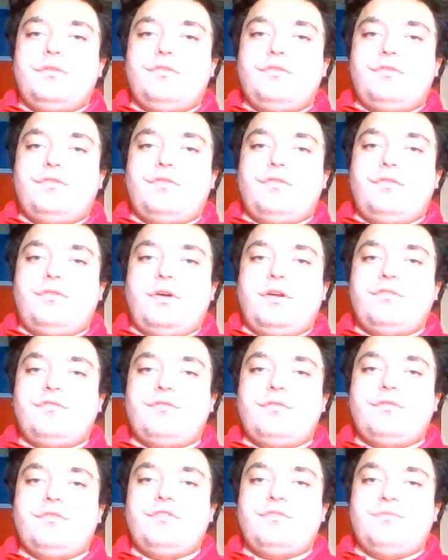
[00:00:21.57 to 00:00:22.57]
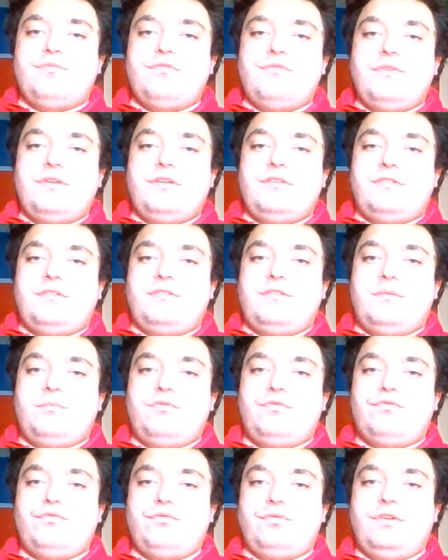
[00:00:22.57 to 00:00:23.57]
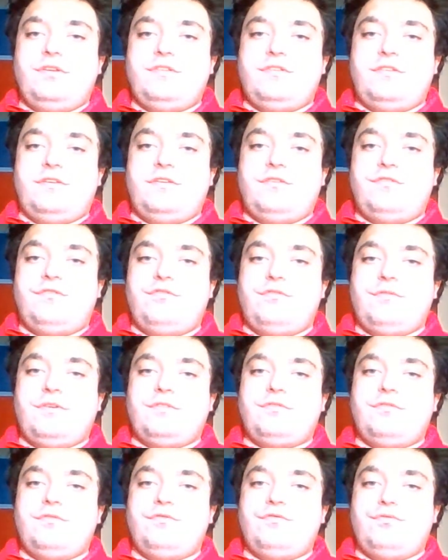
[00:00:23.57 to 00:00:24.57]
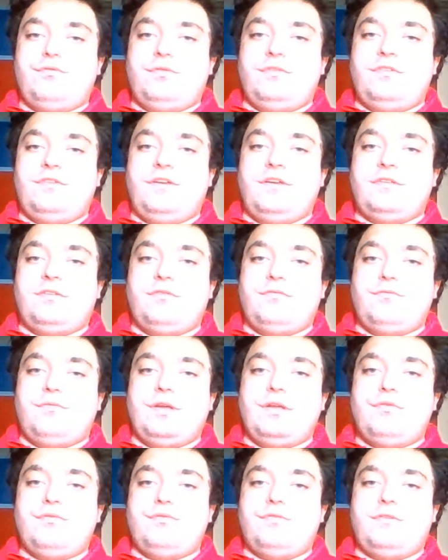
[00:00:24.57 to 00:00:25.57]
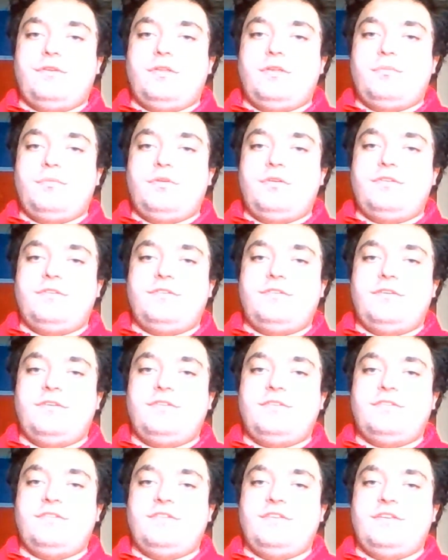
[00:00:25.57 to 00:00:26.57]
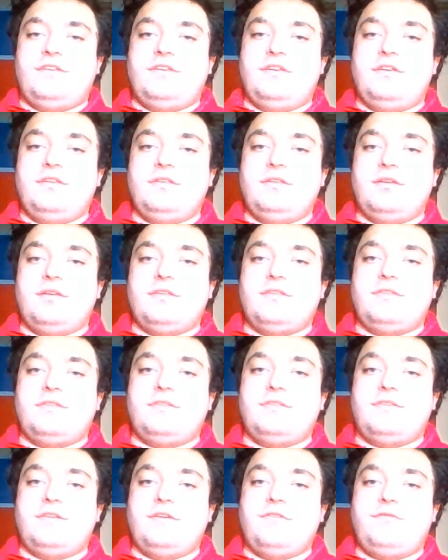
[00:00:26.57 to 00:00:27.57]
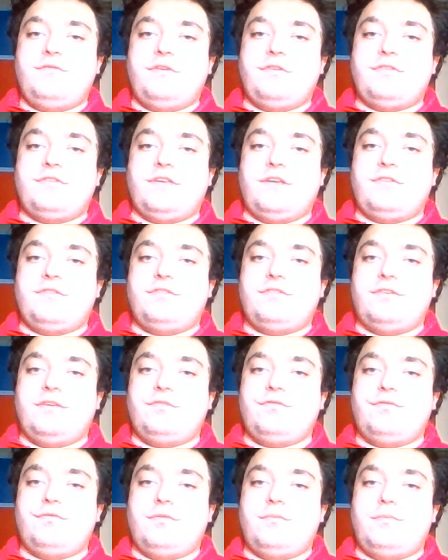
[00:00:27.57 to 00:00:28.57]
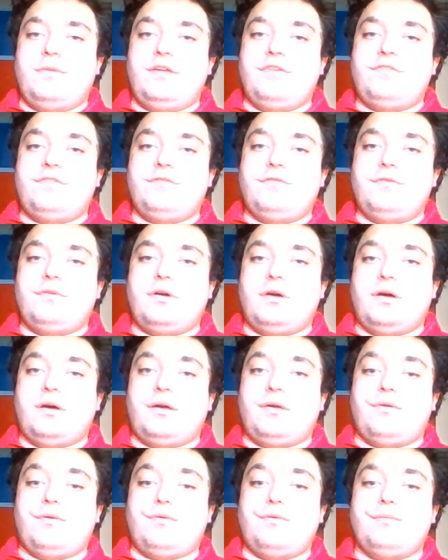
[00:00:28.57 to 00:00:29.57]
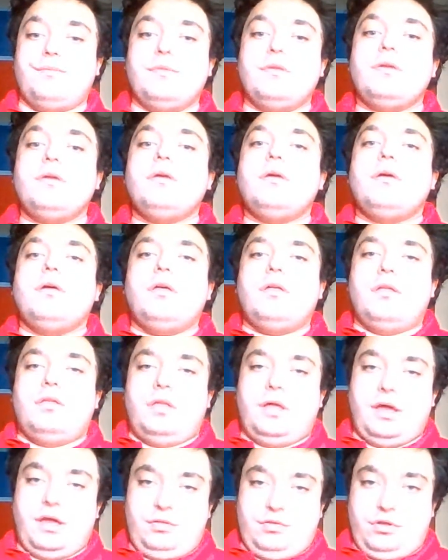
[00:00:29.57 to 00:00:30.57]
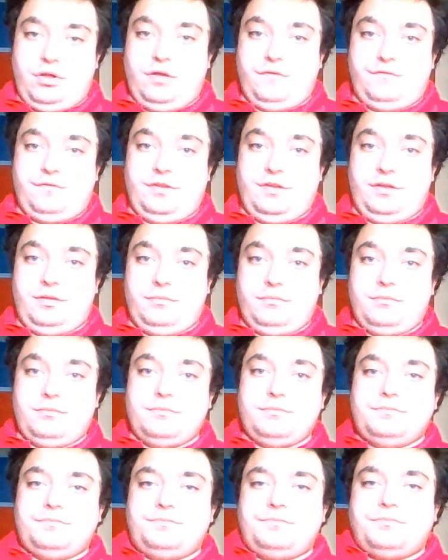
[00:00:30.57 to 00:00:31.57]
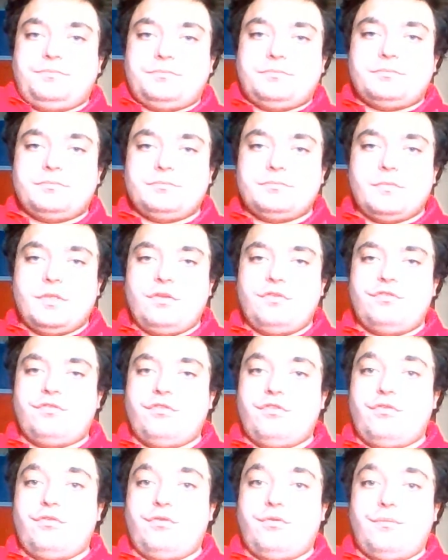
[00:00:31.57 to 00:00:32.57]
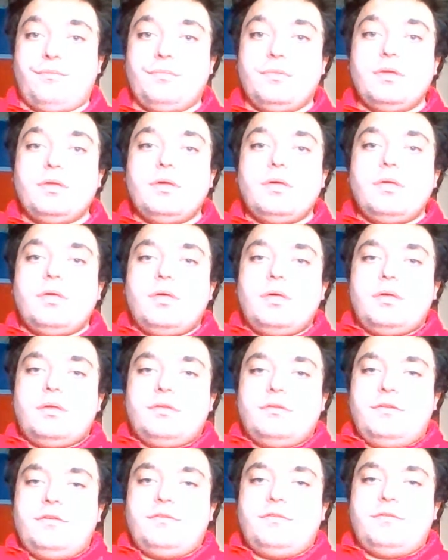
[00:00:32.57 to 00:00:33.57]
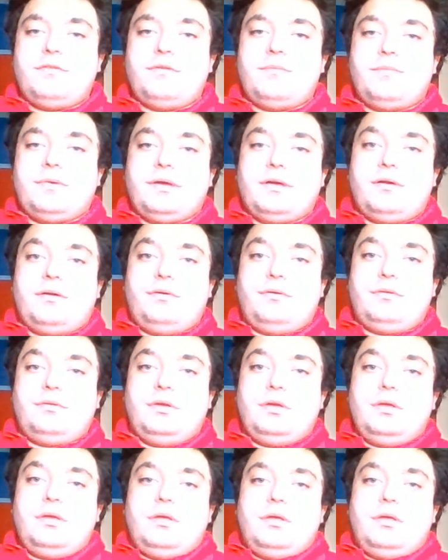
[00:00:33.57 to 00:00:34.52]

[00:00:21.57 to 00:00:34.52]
So I saw this movie on September 26, 2020 at the Regal Cinema 16 in Deerfield Towne Center in Mason, Ohio. I loved it. So this is about